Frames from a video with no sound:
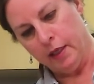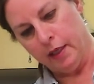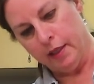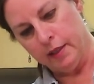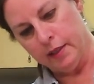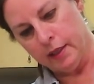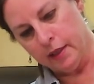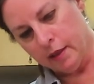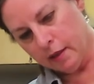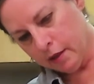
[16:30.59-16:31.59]
And
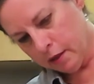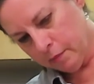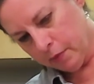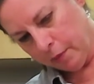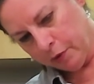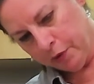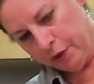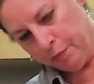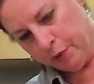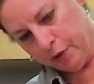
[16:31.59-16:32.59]
I'm going
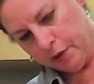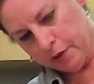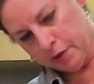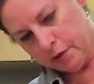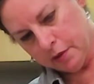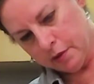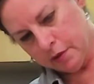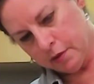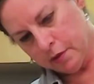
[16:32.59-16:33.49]
to put